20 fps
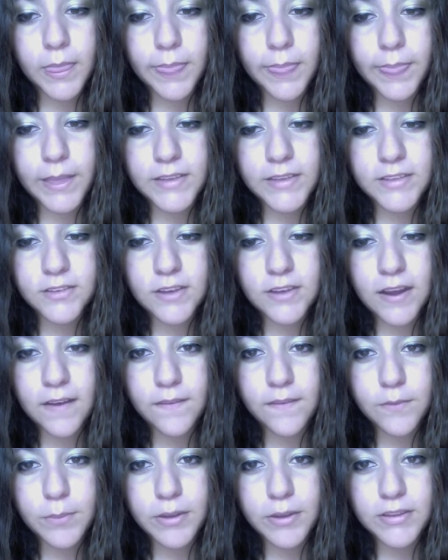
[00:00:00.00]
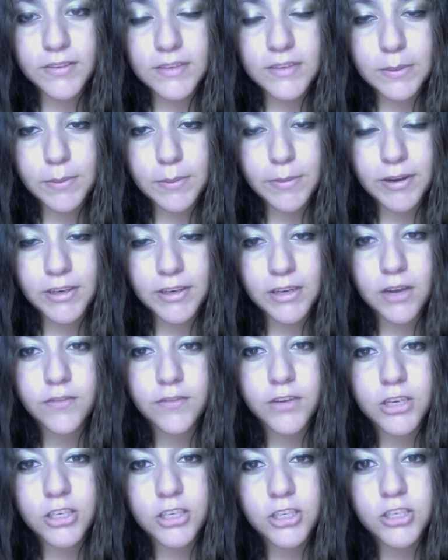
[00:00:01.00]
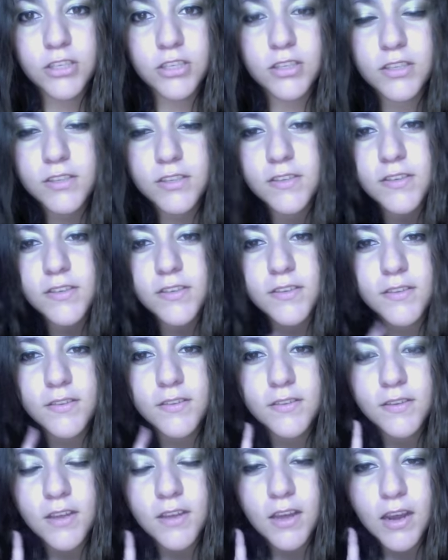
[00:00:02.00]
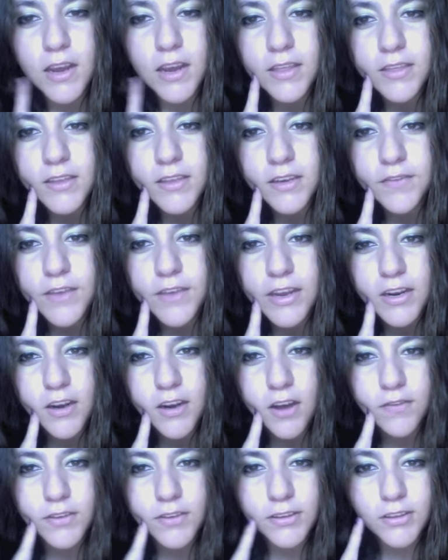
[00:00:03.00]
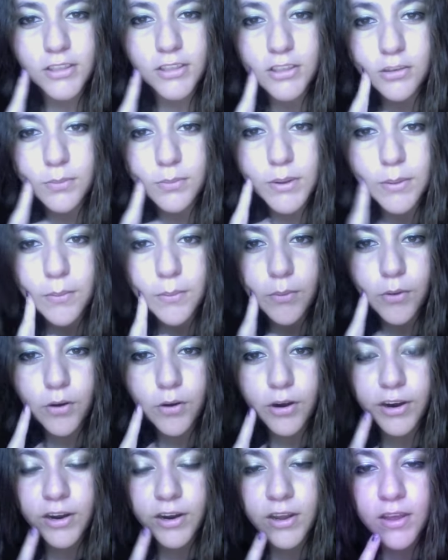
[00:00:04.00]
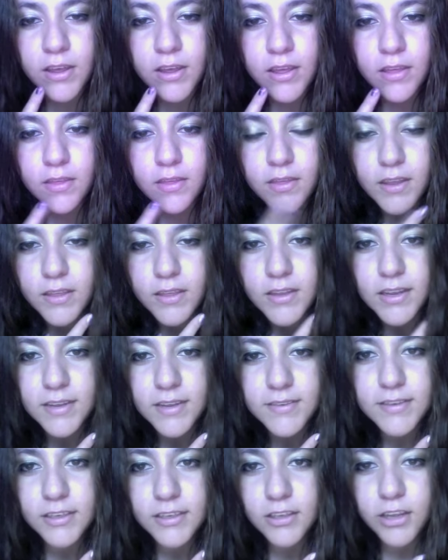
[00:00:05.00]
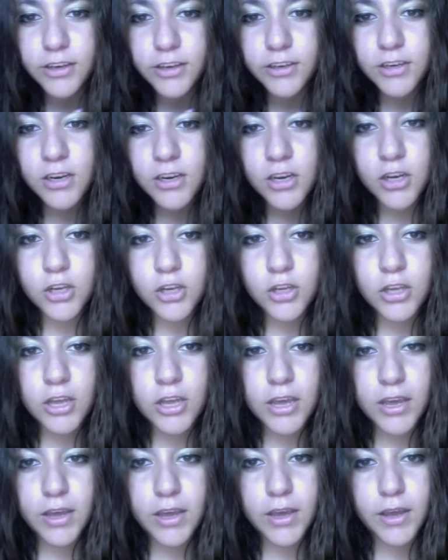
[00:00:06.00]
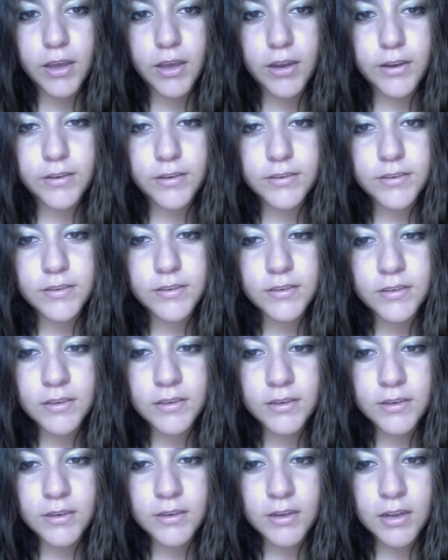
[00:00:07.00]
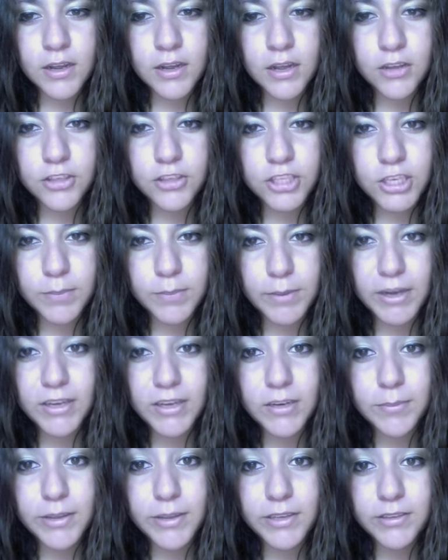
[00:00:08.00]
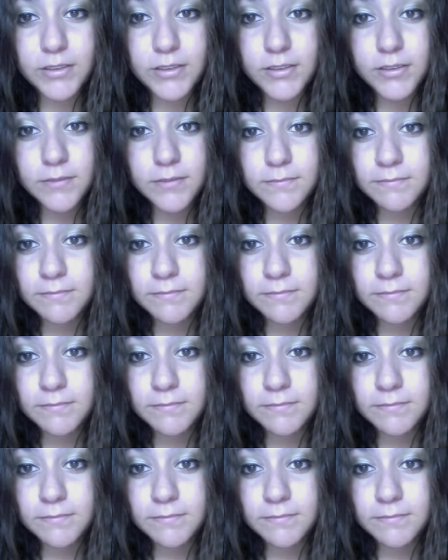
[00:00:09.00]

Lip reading: They still have about the same amount of coverage. This is, I think, fading off a little bit more than the Estee Lauder. And I'll check back in a bit.